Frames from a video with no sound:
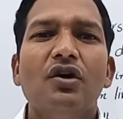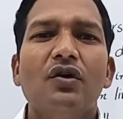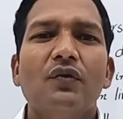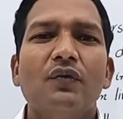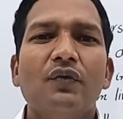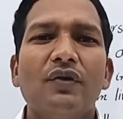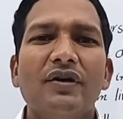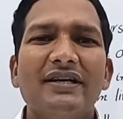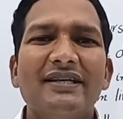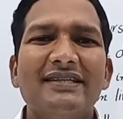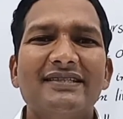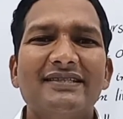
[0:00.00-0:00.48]

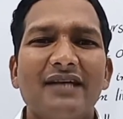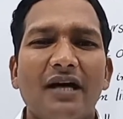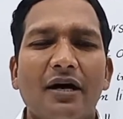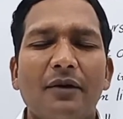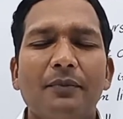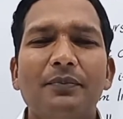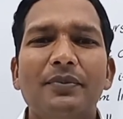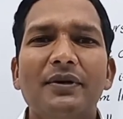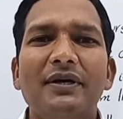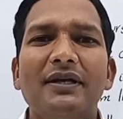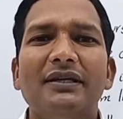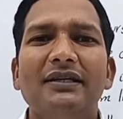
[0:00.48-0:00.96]
For
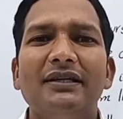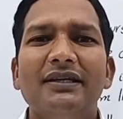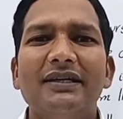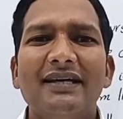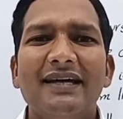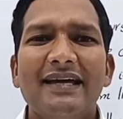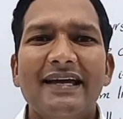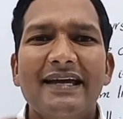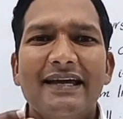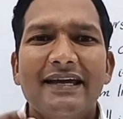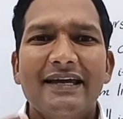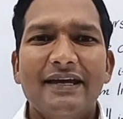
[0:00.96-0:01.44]
example,
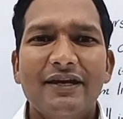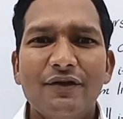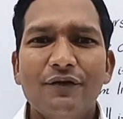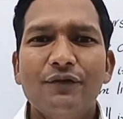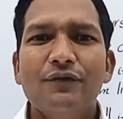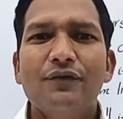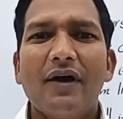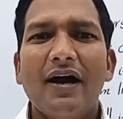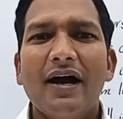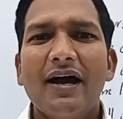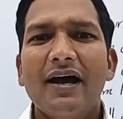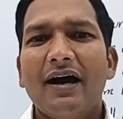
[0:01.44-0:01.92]

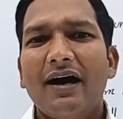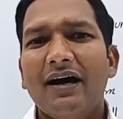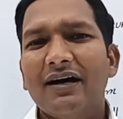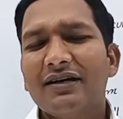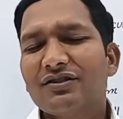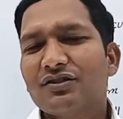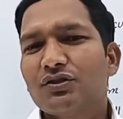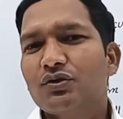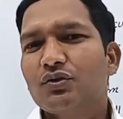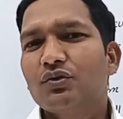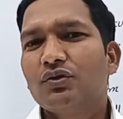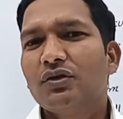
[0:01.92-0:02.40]
if I
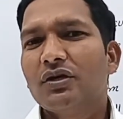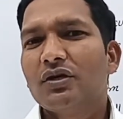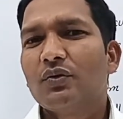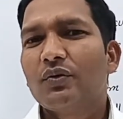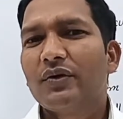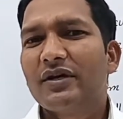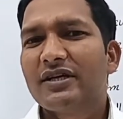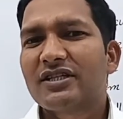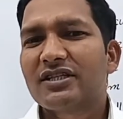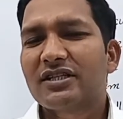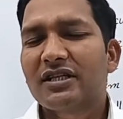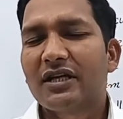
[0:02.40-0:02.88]
ask you the
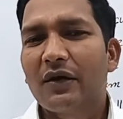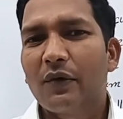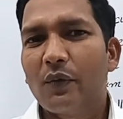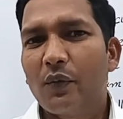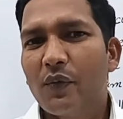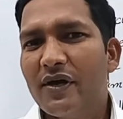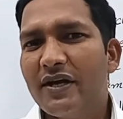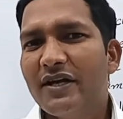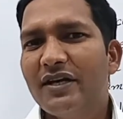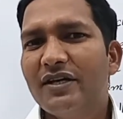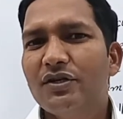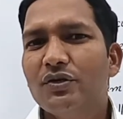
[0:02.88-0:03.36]
question,
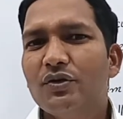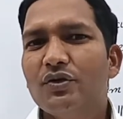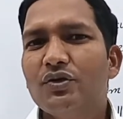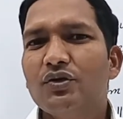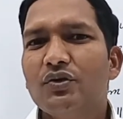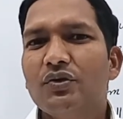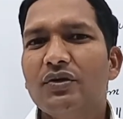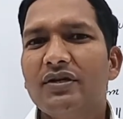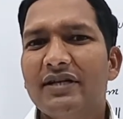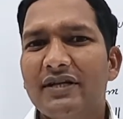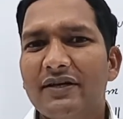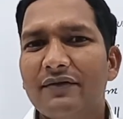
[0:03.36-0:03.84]
where do
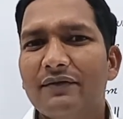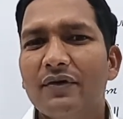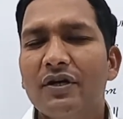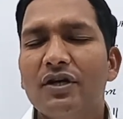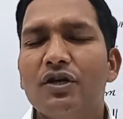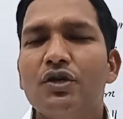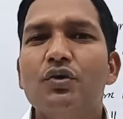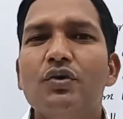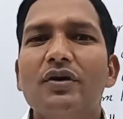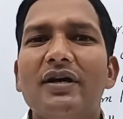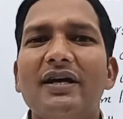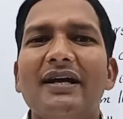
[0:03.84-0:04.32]
you live?
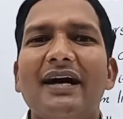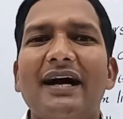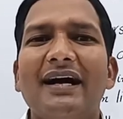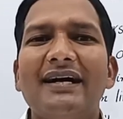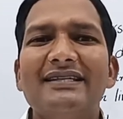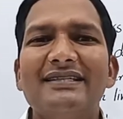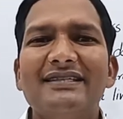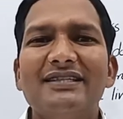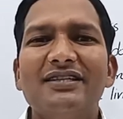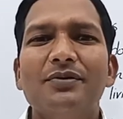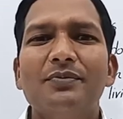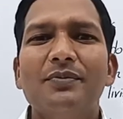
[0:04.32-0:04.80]
You can
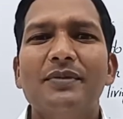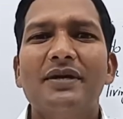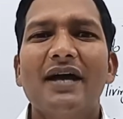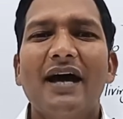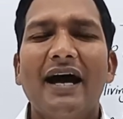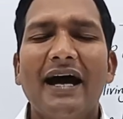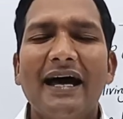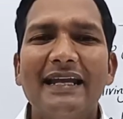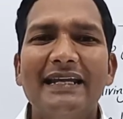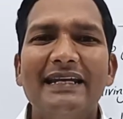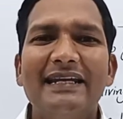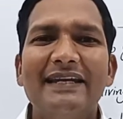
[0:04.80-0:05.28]
answer me,
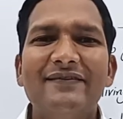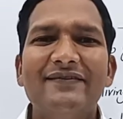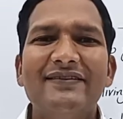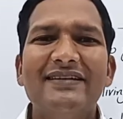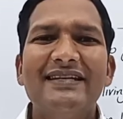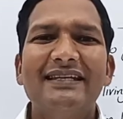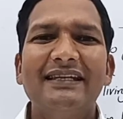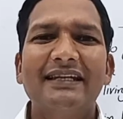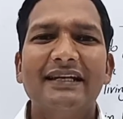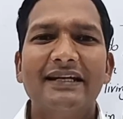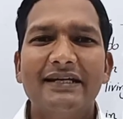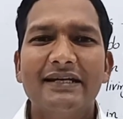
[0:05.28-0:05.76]
I live
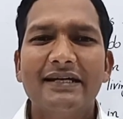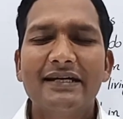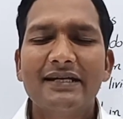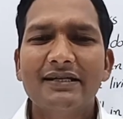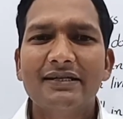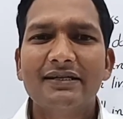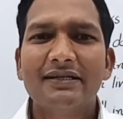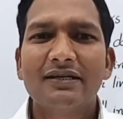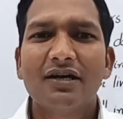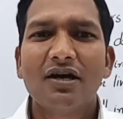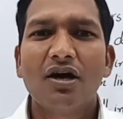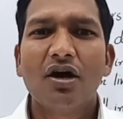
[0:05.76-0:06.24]
in
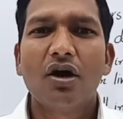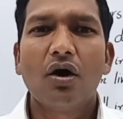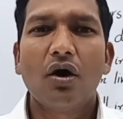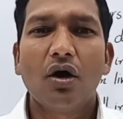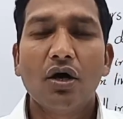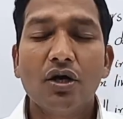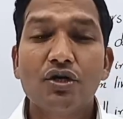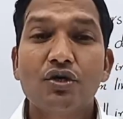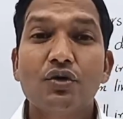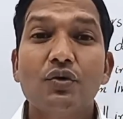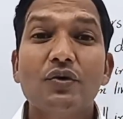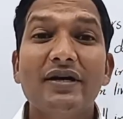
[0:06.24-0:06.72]
London,
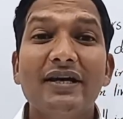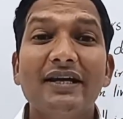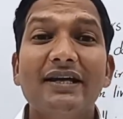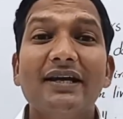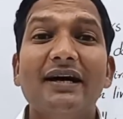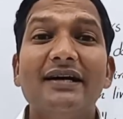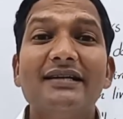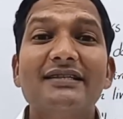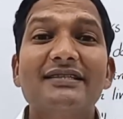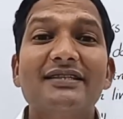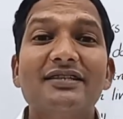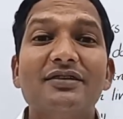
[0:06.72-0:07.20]
or you can
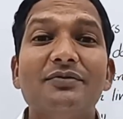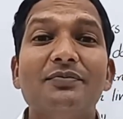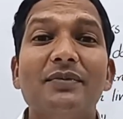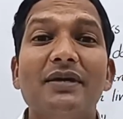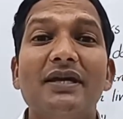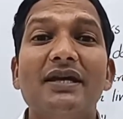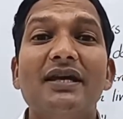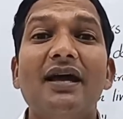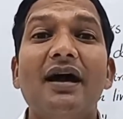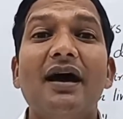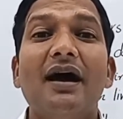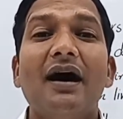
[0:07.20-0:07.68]
answer
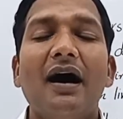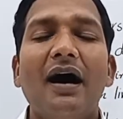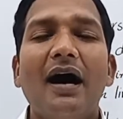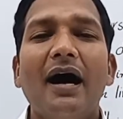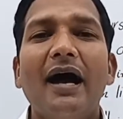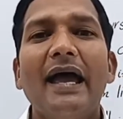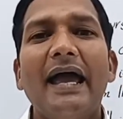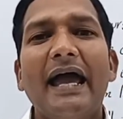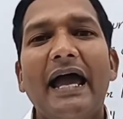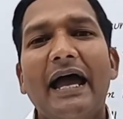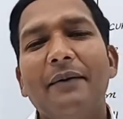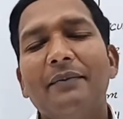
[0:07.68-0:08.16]
me,
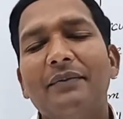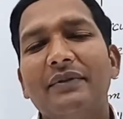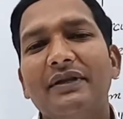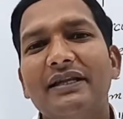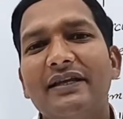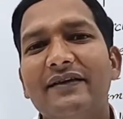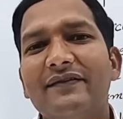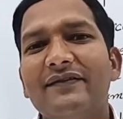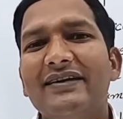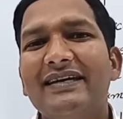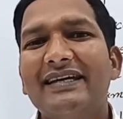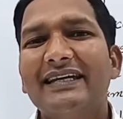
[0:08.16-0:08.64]
I am
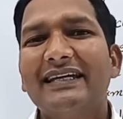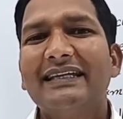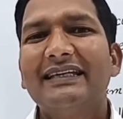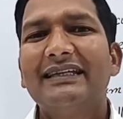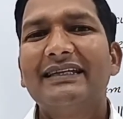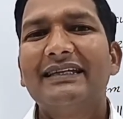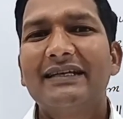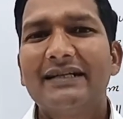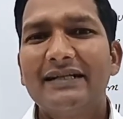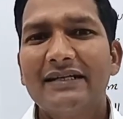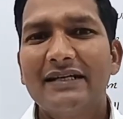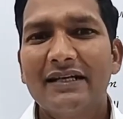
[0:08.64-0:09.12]
living
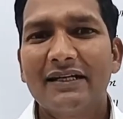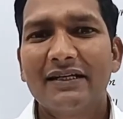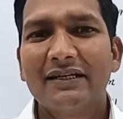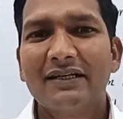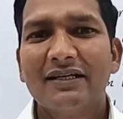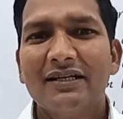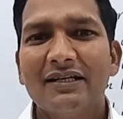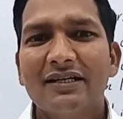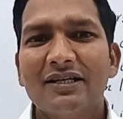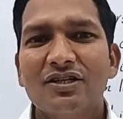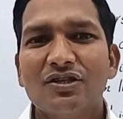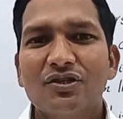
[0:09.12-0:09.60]
in London.
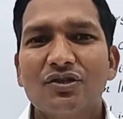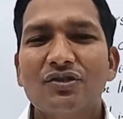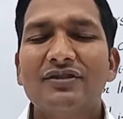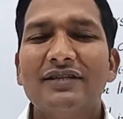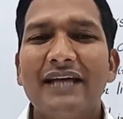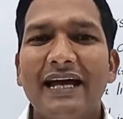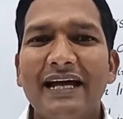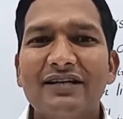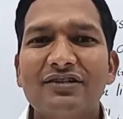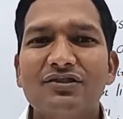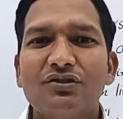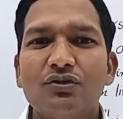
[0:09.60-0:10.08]
So
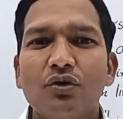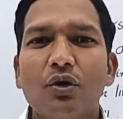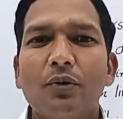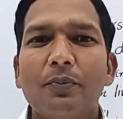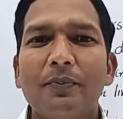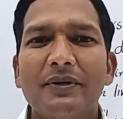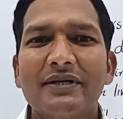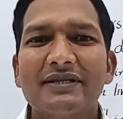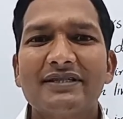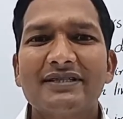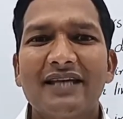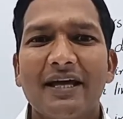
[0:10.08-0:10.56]
that's your
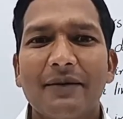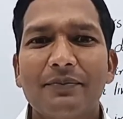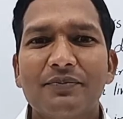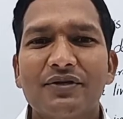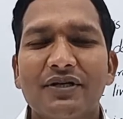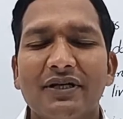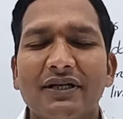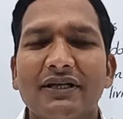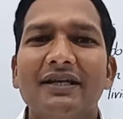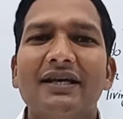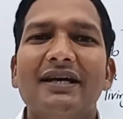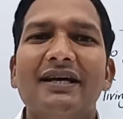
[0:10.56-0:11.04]

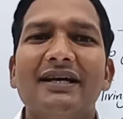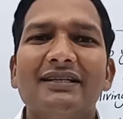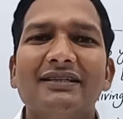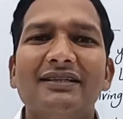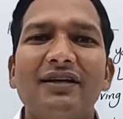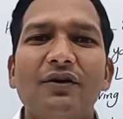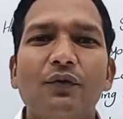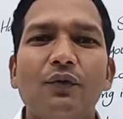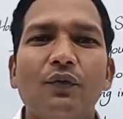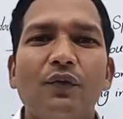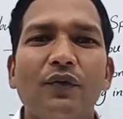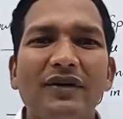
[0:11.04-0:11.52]
perception.
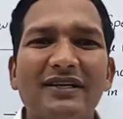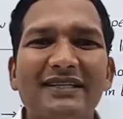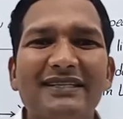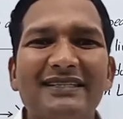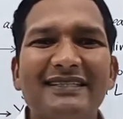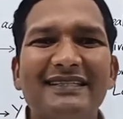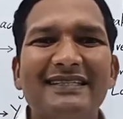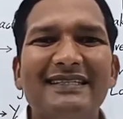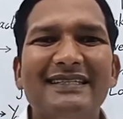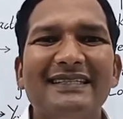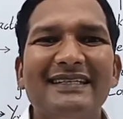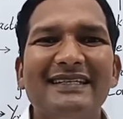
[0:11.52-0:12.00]
The
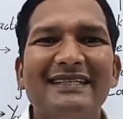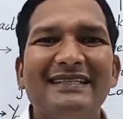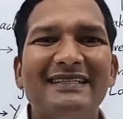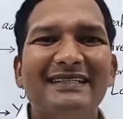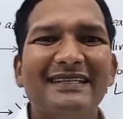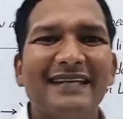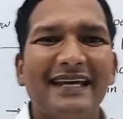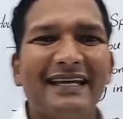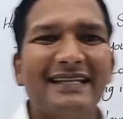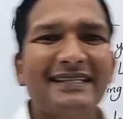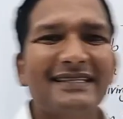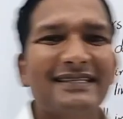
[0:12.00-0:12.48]
first
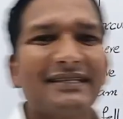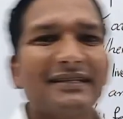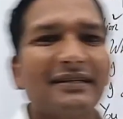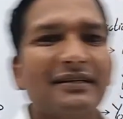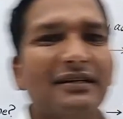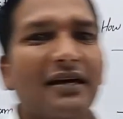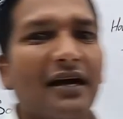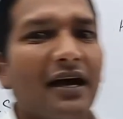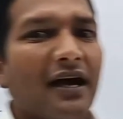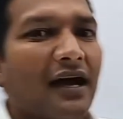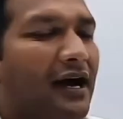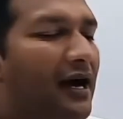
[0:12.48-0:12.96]
sentence,
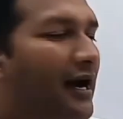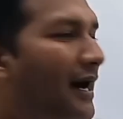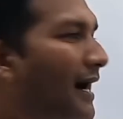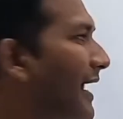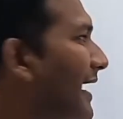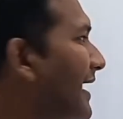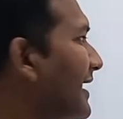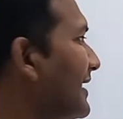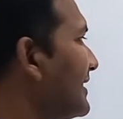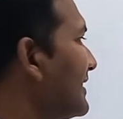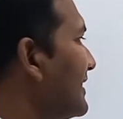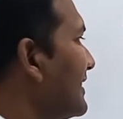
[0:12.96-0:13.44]

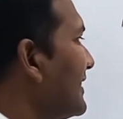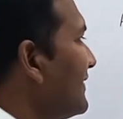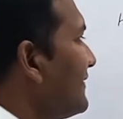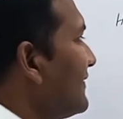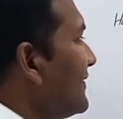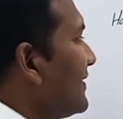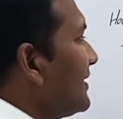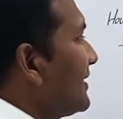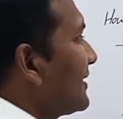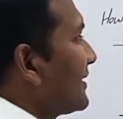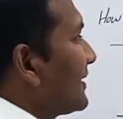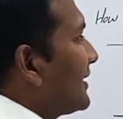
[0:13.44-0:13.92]
I live
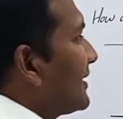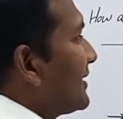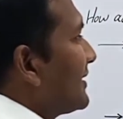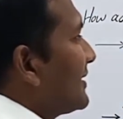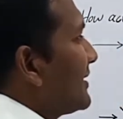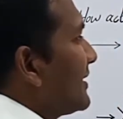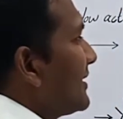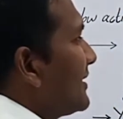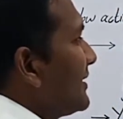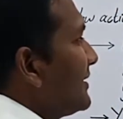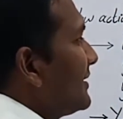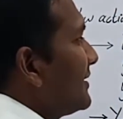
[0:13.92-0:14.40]
in
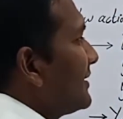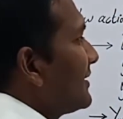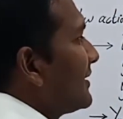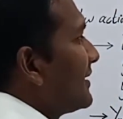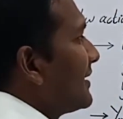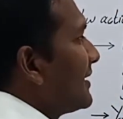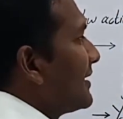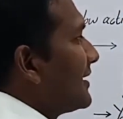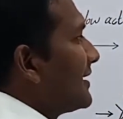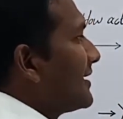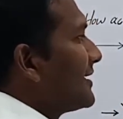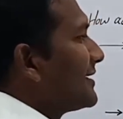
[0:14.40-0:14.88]
London,
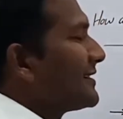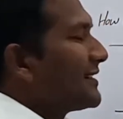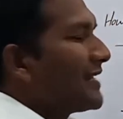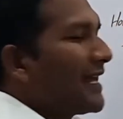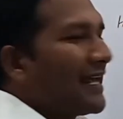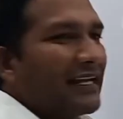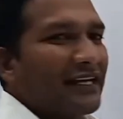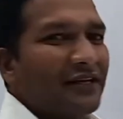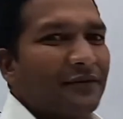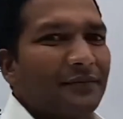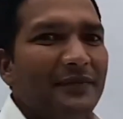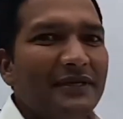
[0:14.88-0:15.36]

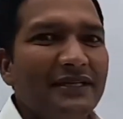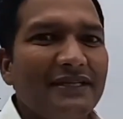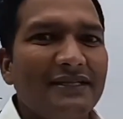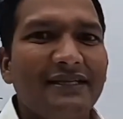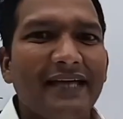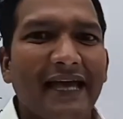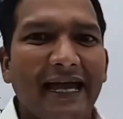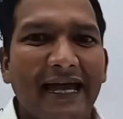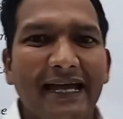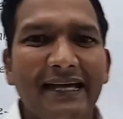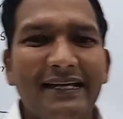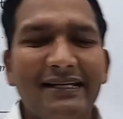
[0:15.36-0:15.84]
telling me
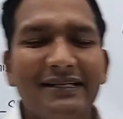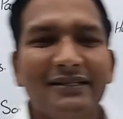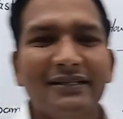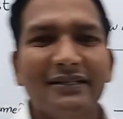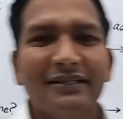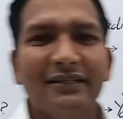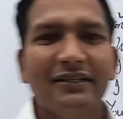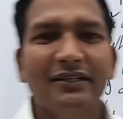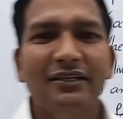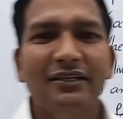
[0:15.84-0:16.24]
that